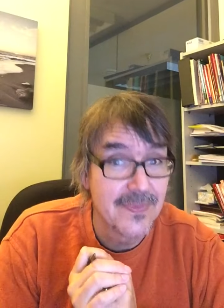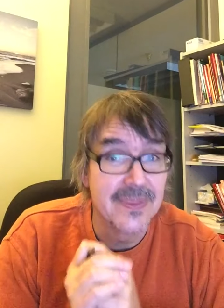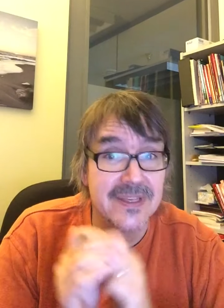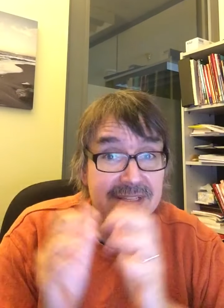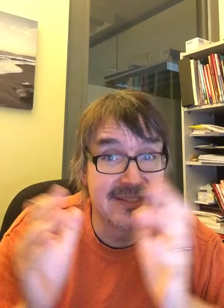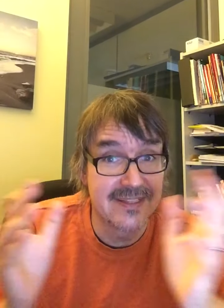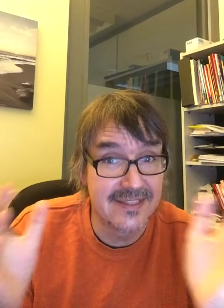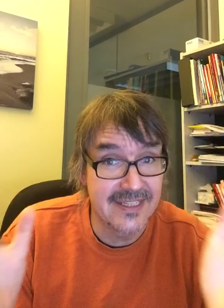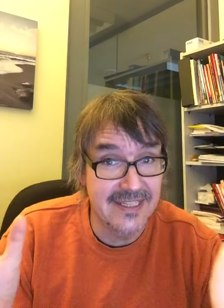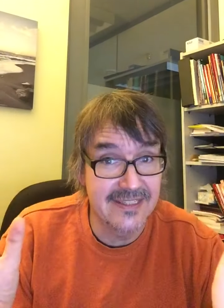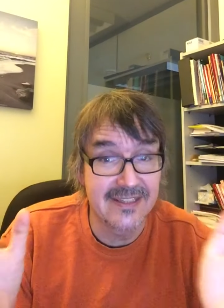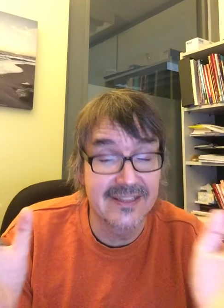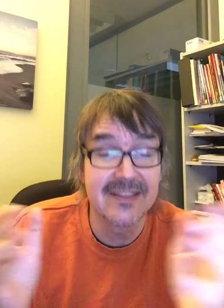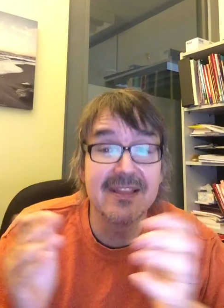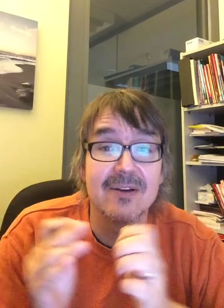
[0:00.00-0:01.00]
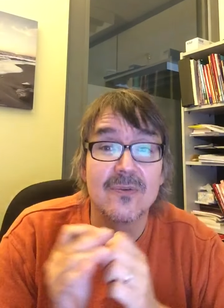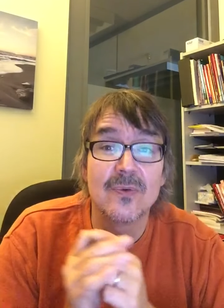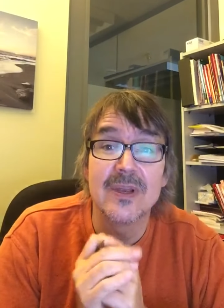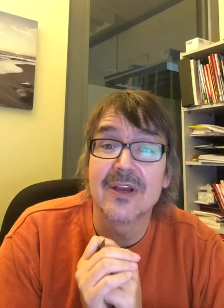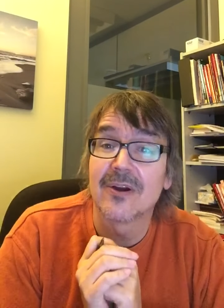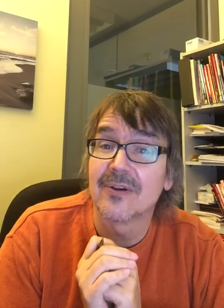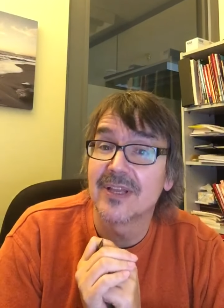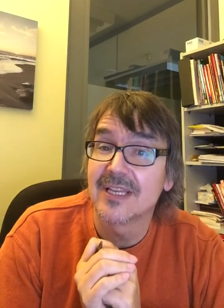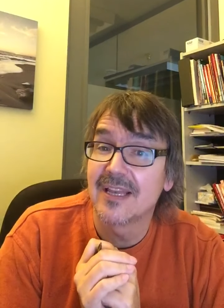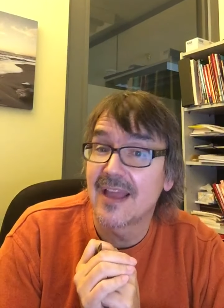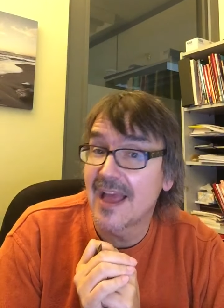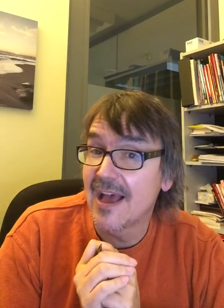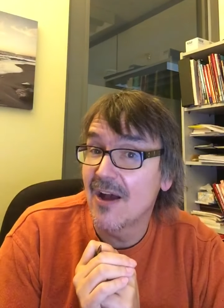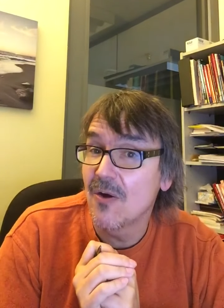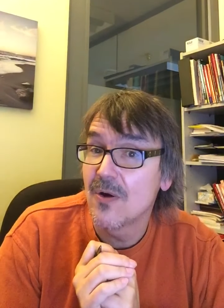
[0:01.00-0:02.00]
this season that we are in
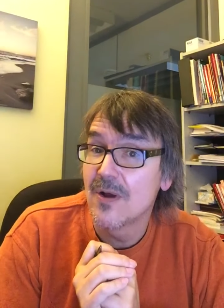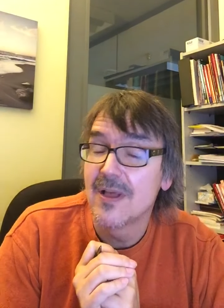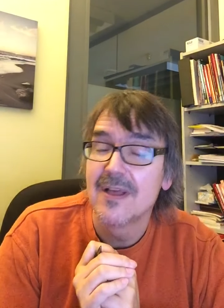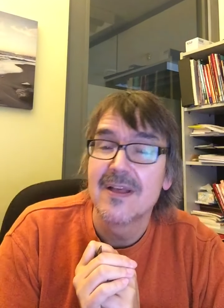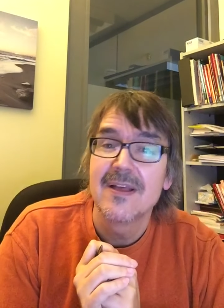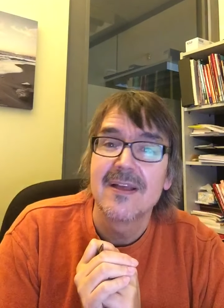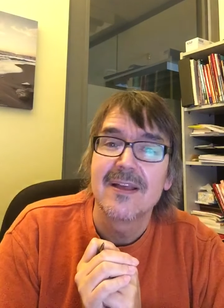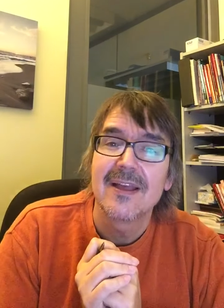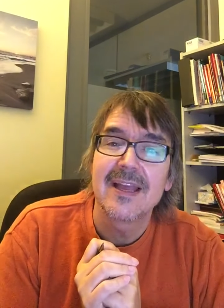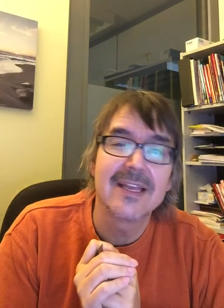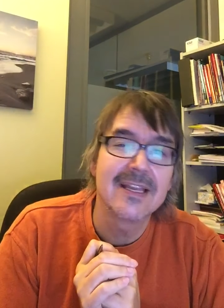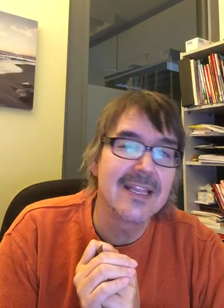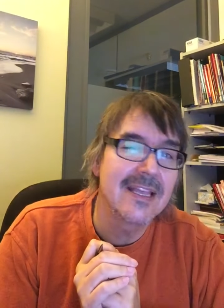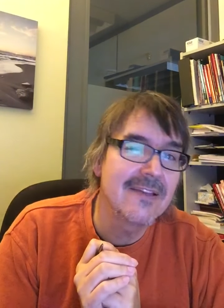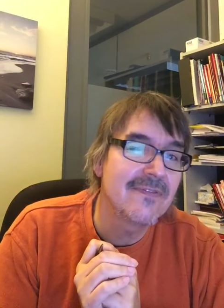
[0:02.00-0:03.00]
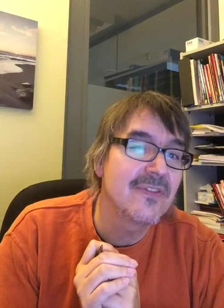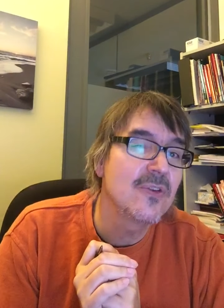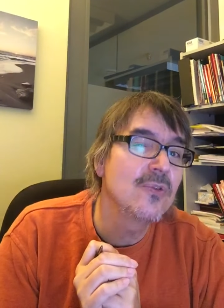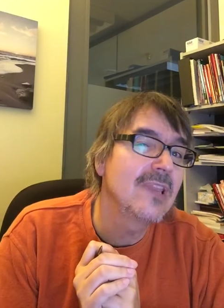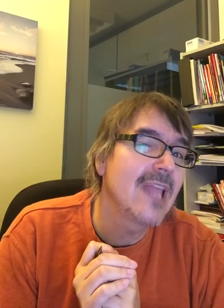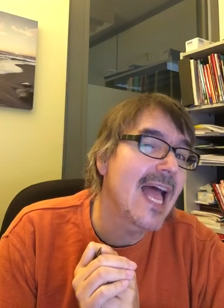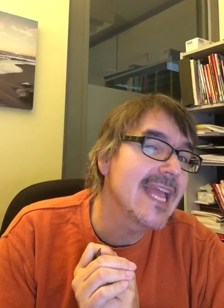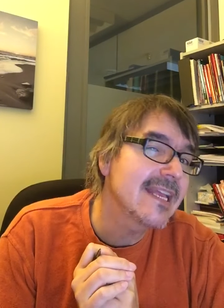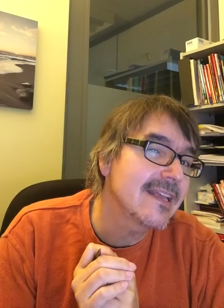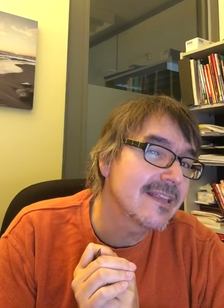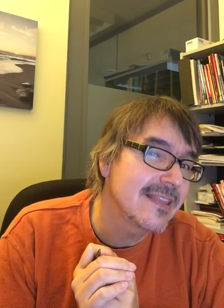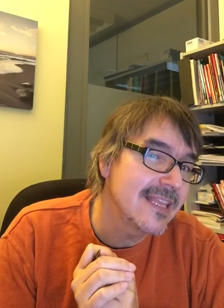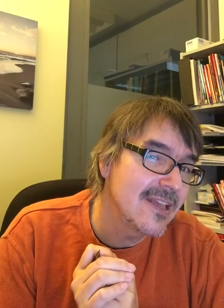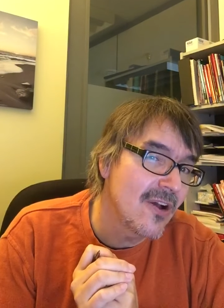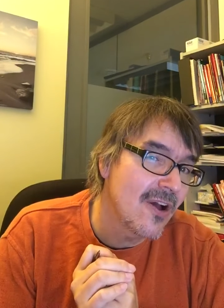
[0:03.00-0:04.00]
now? And if you like
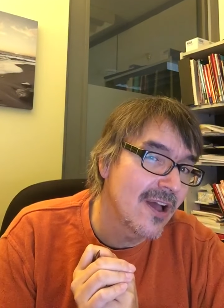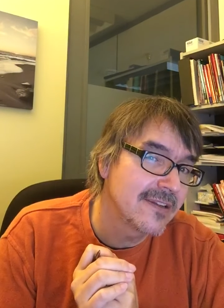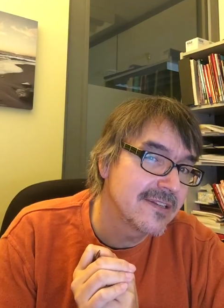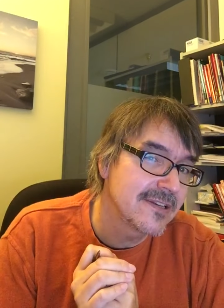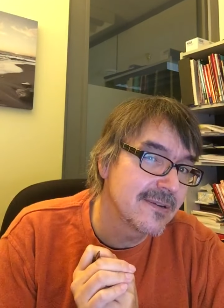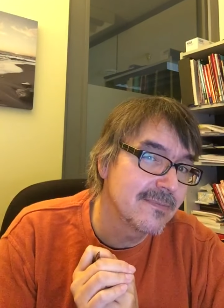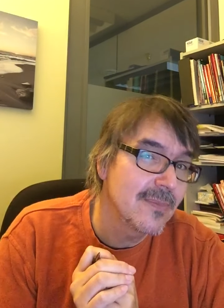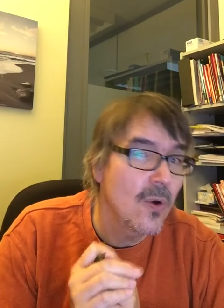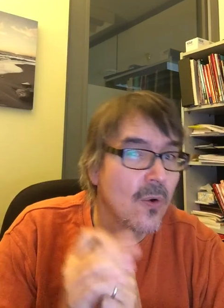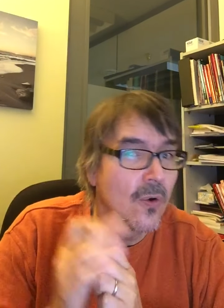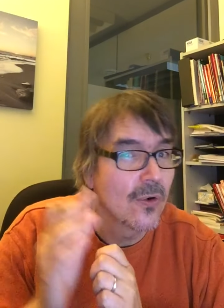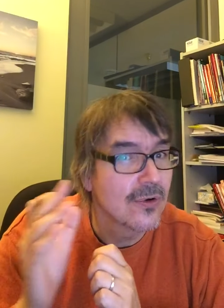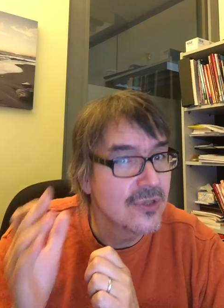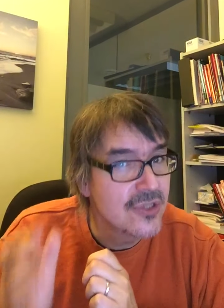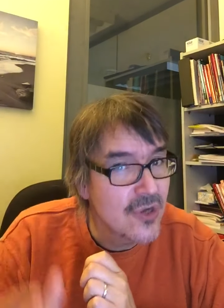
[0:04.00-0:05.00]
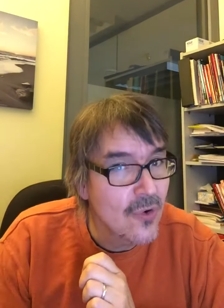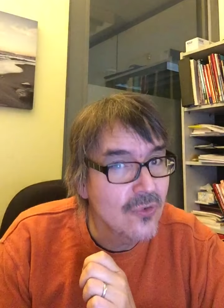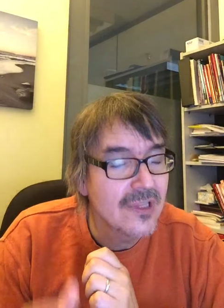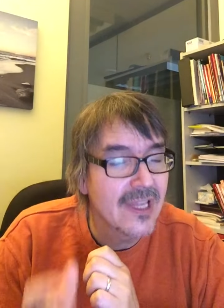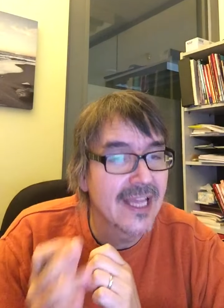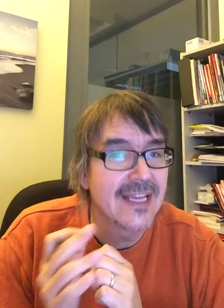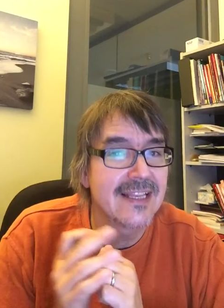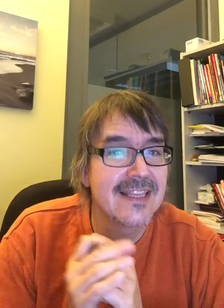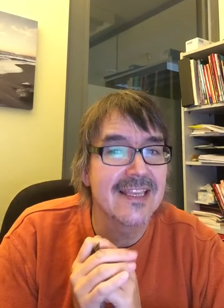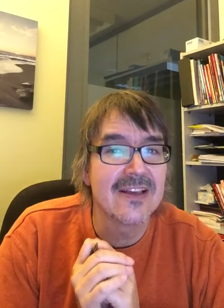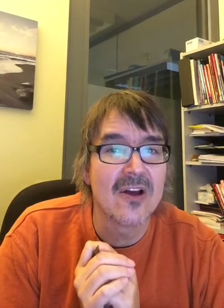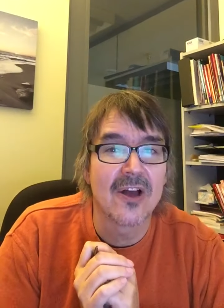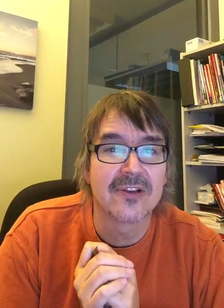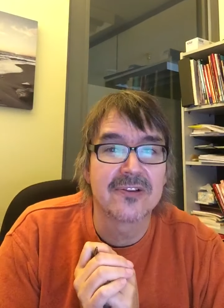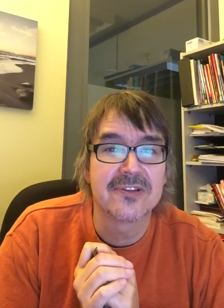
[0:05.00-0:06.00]
the autumn or don't like the
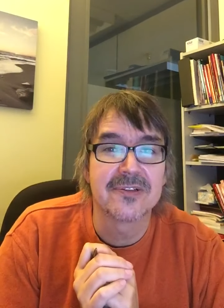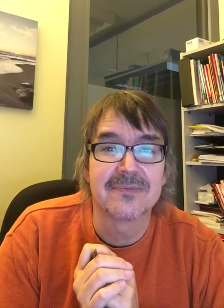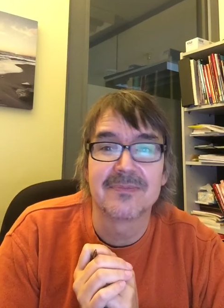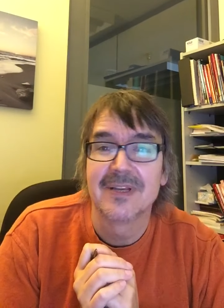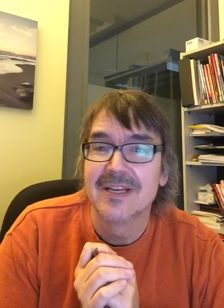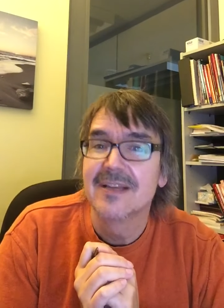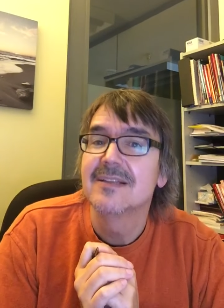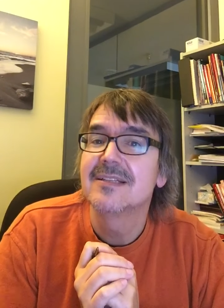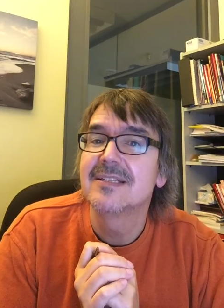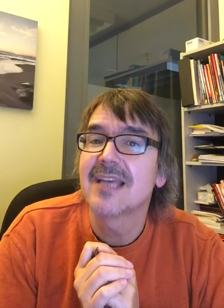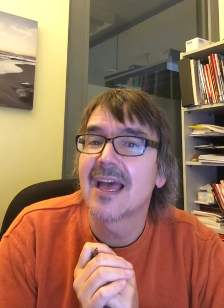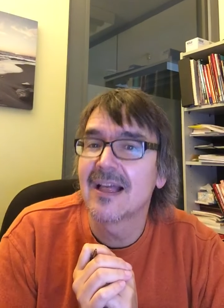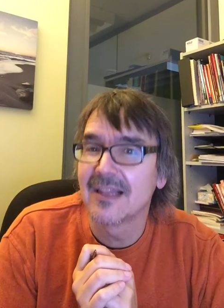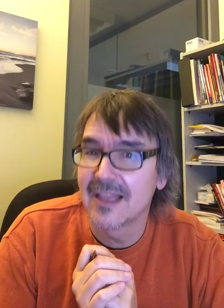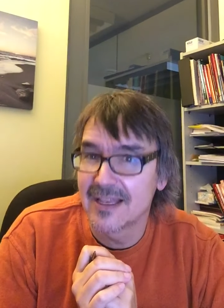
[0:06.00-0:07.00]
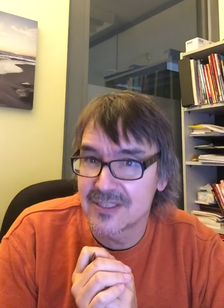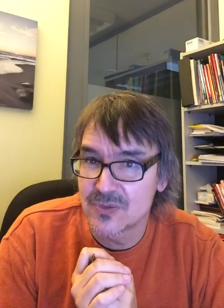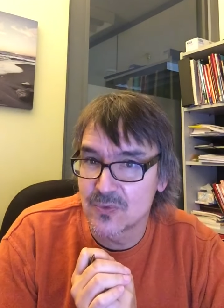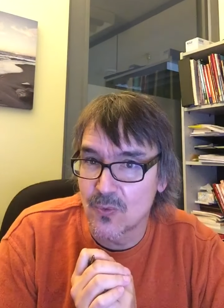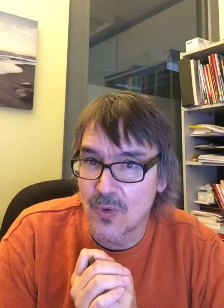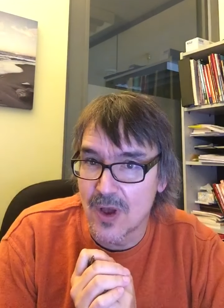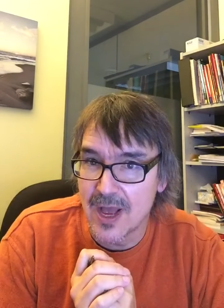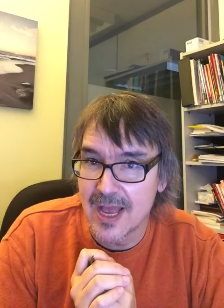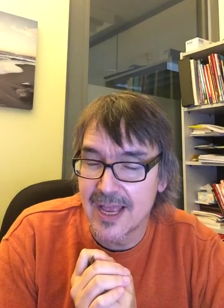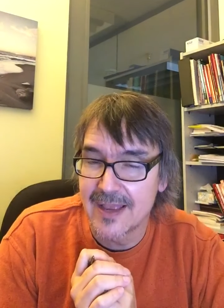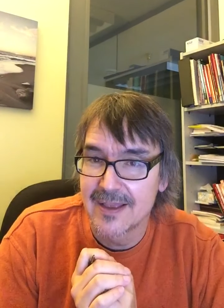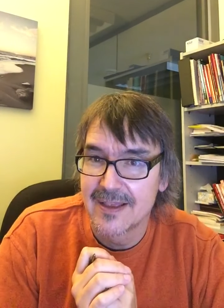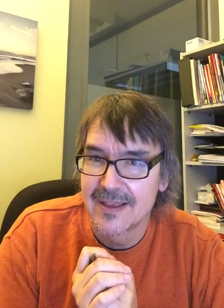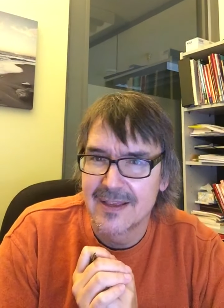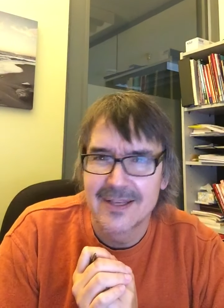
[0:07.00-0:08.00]
autumn, tell us why.
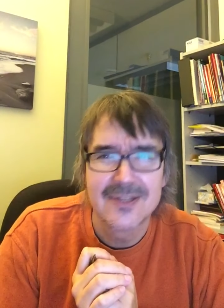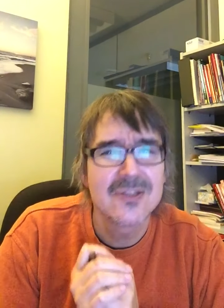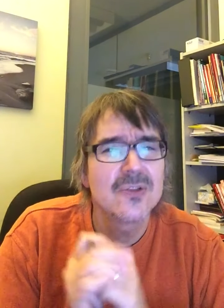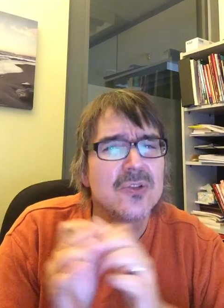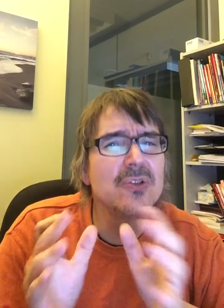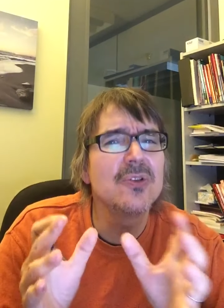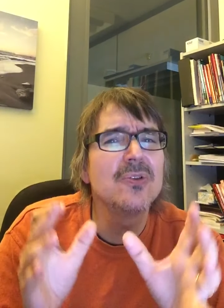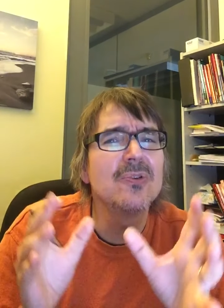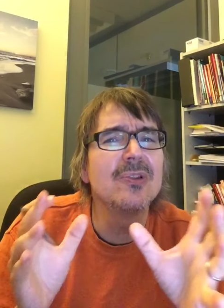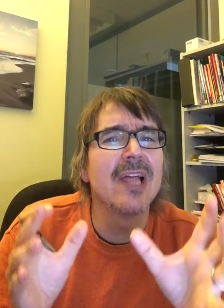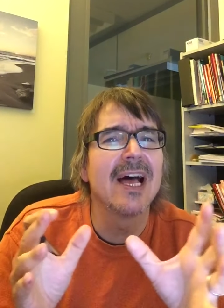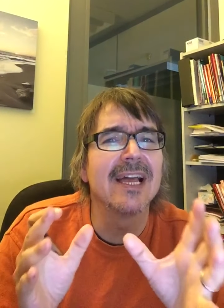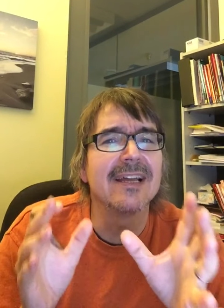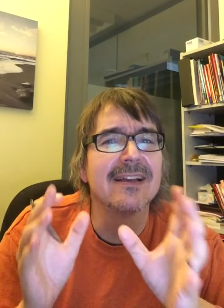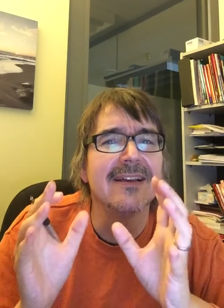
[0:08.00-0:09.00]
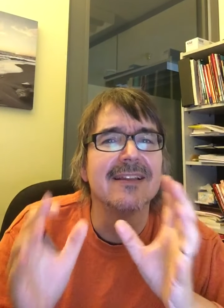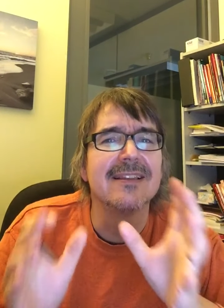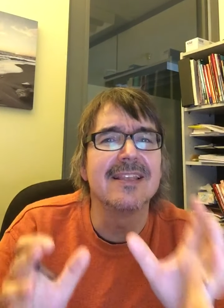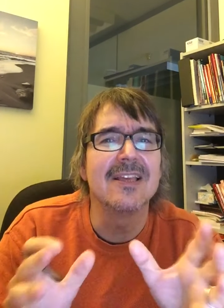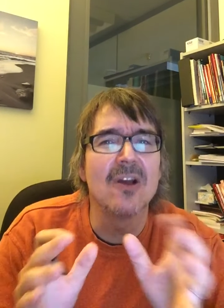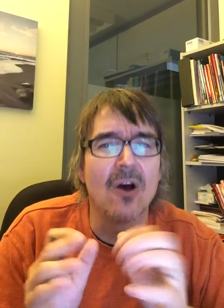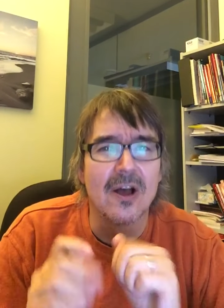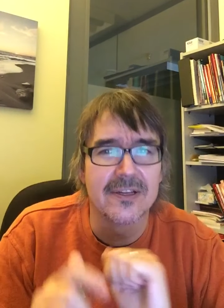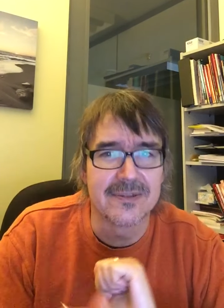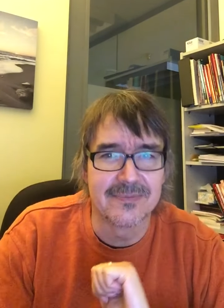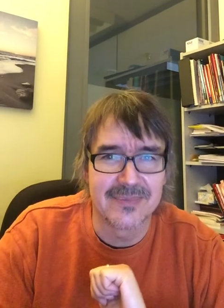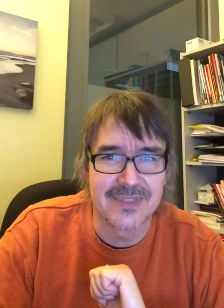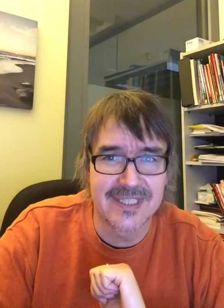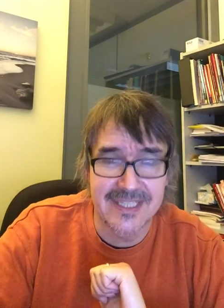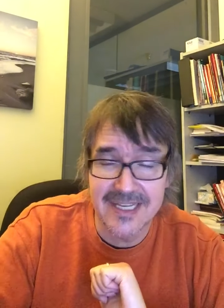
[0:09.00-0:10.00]
So do you like the
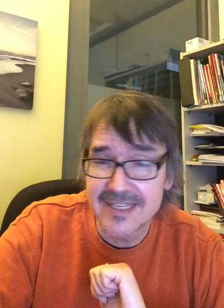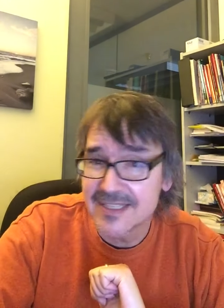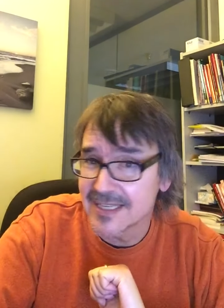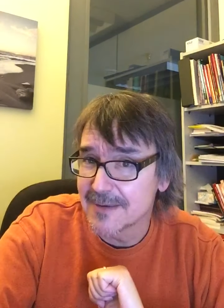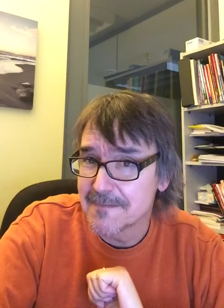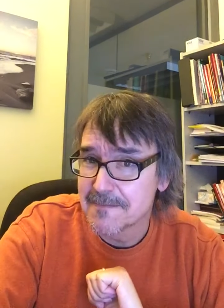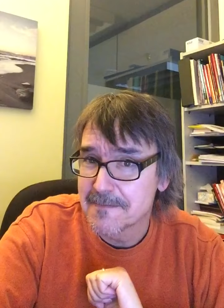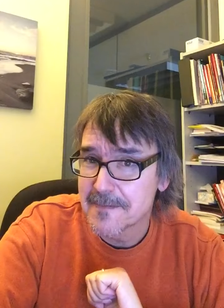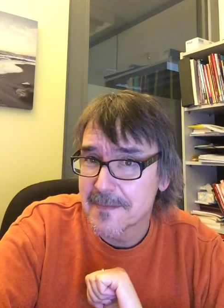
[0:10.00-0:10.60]
autumn season?